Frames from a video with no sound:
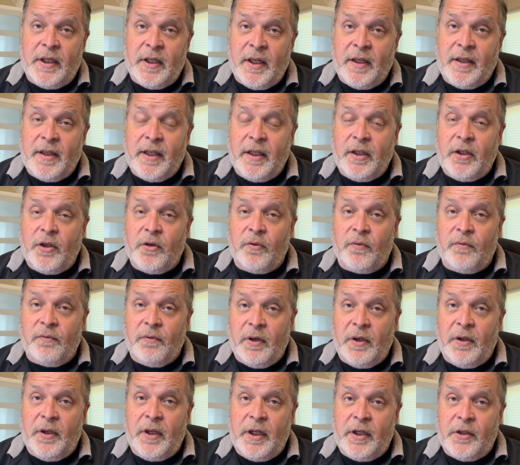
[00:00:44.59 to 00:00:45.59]
And I think you'll
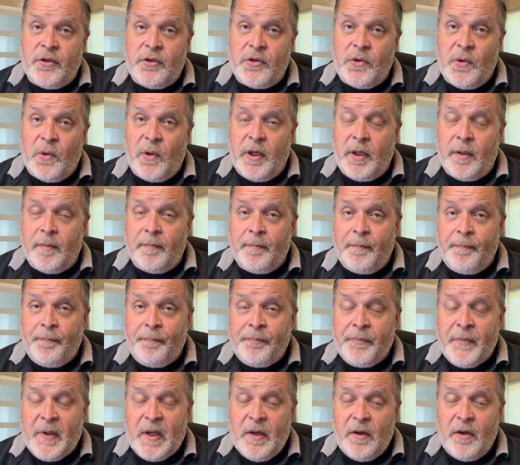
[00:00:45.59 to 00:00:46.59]
really enjoy them.
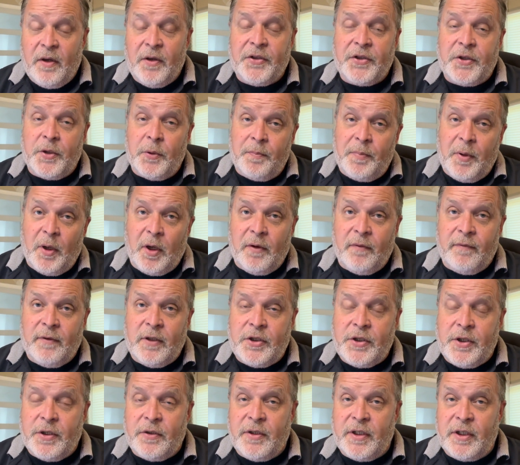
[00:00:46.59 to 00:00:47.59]
Also, Paul
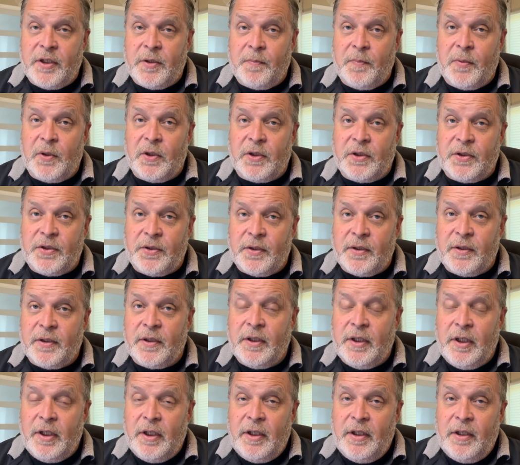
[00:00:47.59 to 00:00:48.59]
Ruggieri's books are
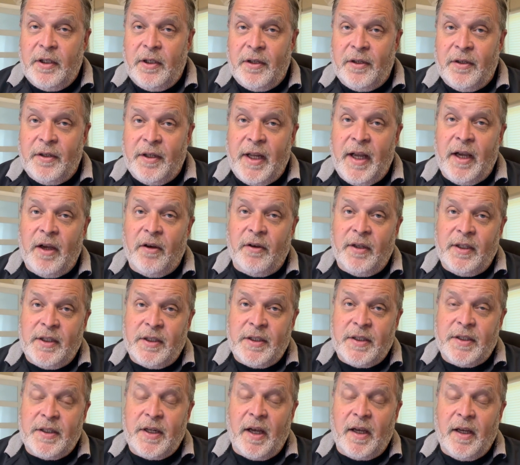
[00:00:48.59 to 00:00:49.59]
now in
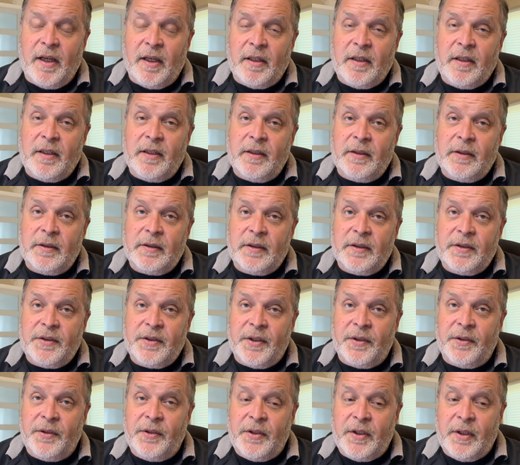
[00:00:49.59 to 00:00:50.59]
stock.
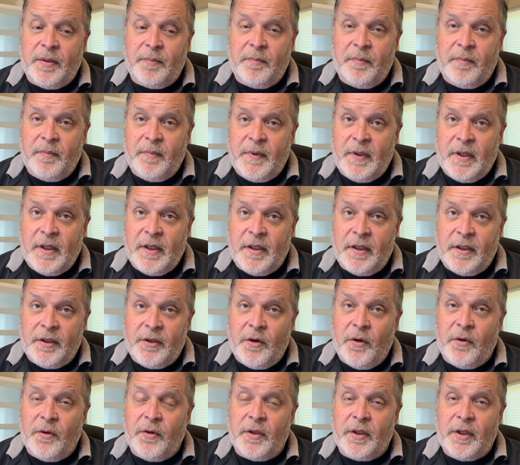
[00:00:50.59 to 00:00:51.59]
So you can
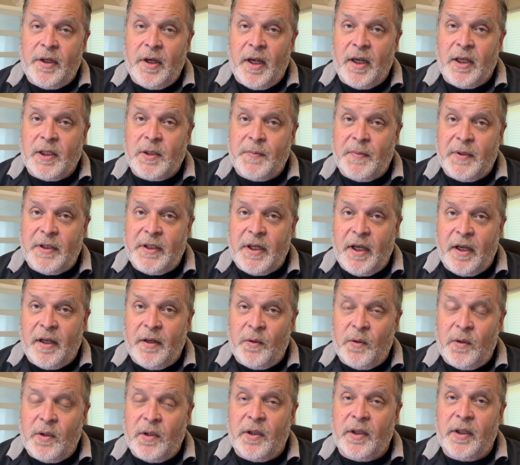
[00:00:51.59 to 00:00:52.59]
go to
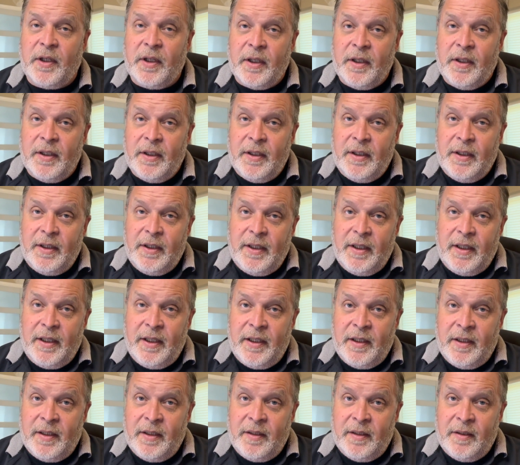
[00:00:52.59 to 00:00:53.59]
gospa.org
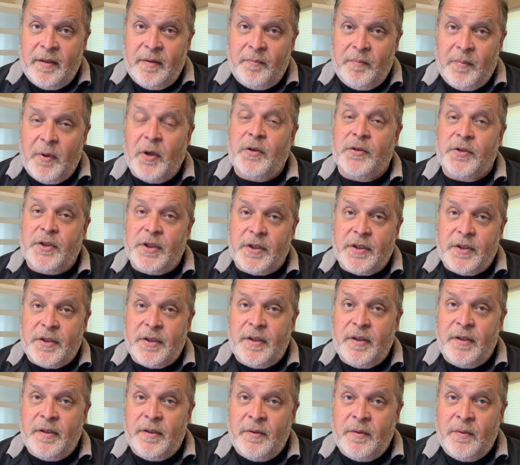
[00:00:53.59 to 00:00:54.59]
and
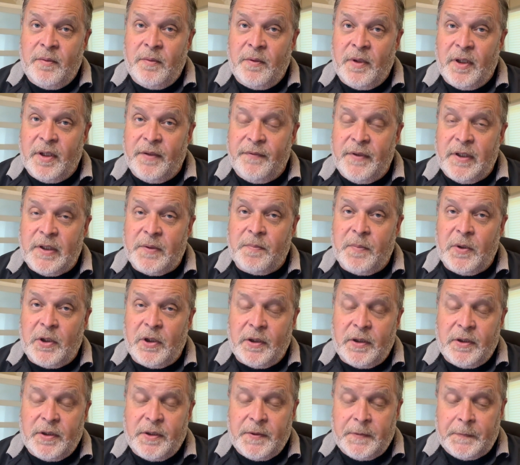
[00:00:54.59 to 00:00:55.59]
purchase one of his
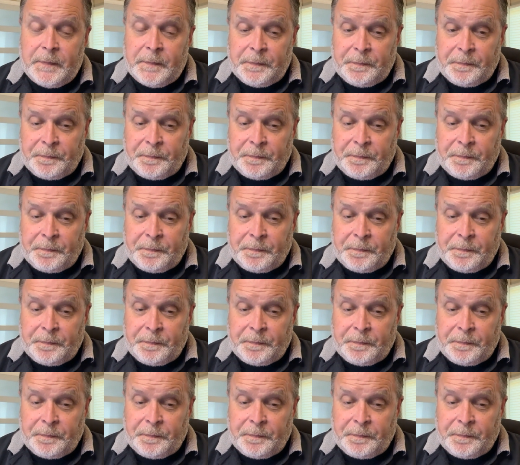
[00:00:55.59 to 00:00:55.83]
books.